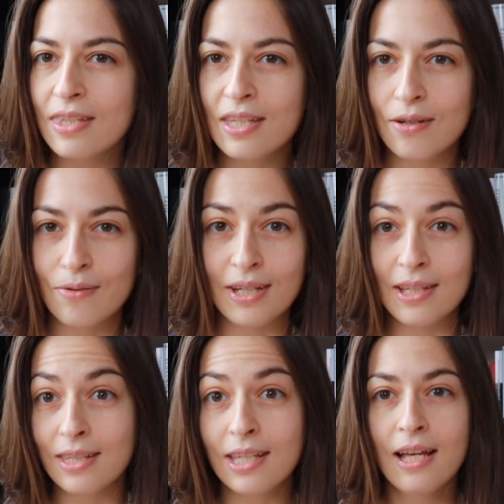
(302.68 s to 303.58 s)

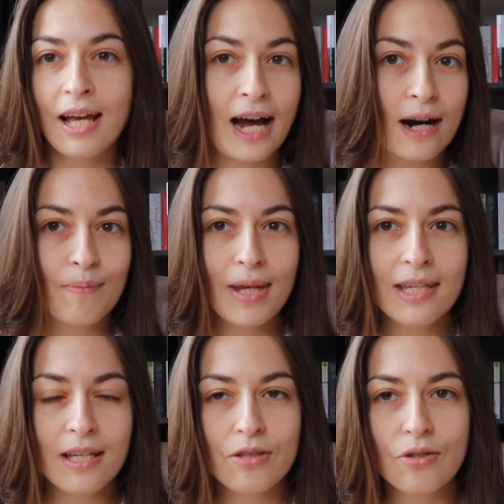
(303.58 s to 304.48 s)
theories are
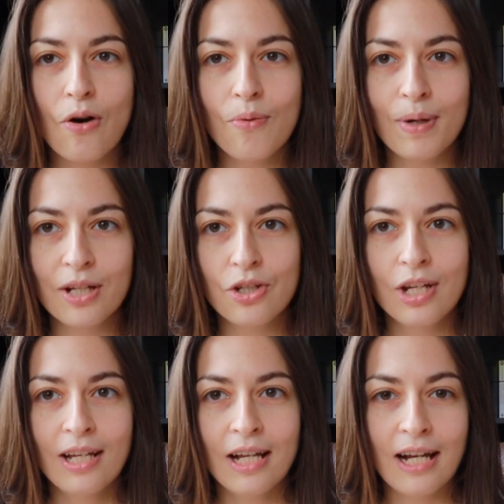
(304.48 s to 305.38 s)
making so much
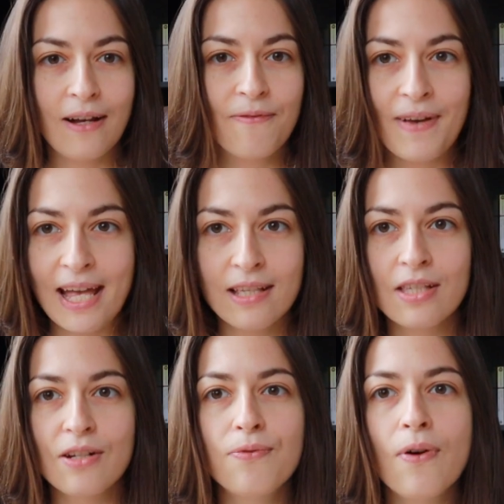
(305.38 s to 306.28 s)
uh,
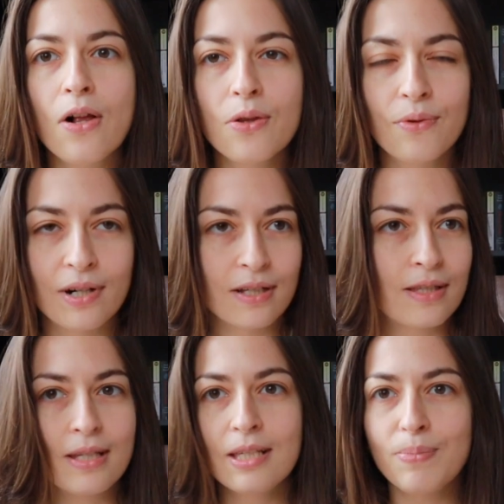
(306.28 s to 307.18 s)
fans and
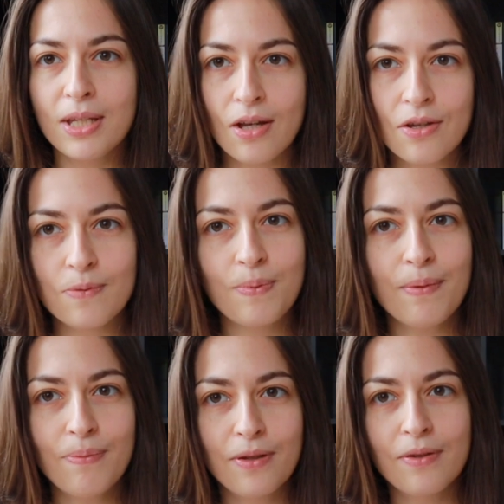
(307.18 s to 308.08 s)
followers is because
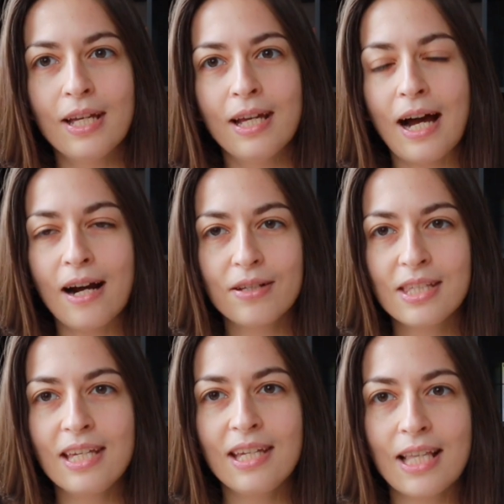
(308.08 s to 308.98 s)
people are
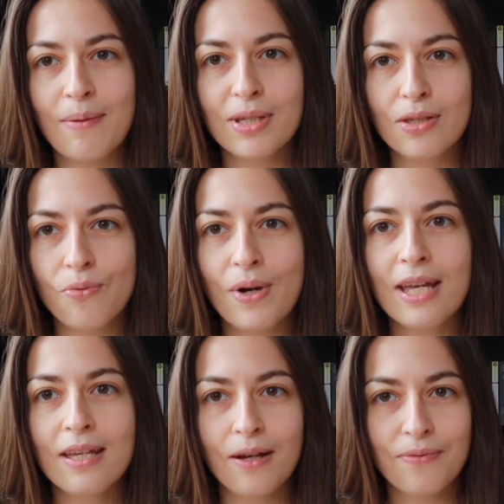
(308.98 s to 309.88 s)
seeing them as a
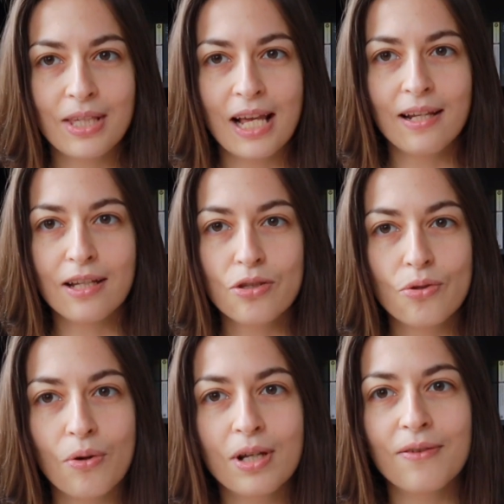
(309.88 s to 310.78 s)
way of telling a
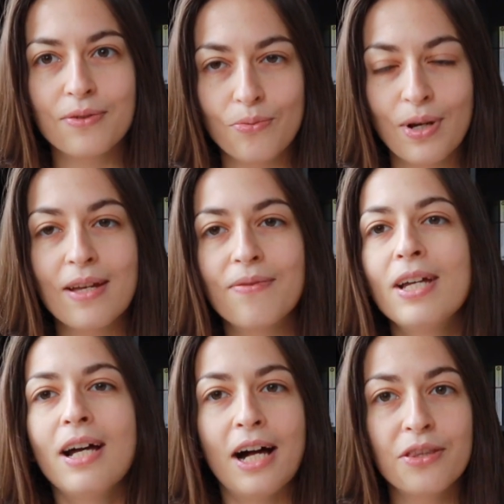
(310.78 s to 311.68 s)
story, as a way of
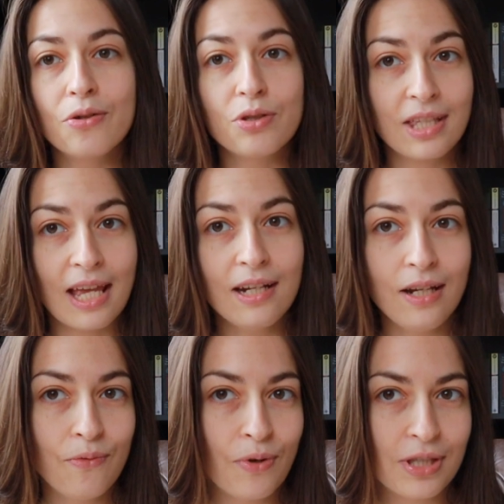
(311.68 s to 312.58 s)

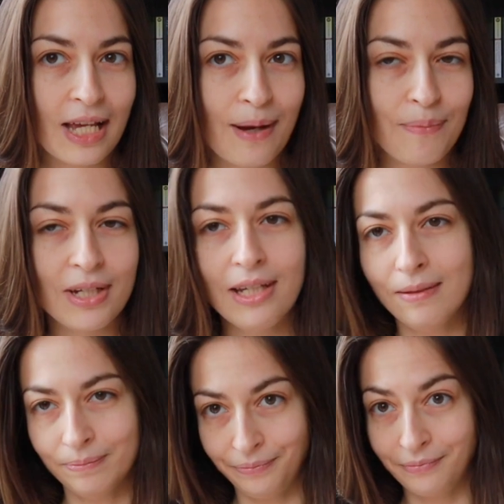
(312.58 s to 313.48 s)
understanding what's happening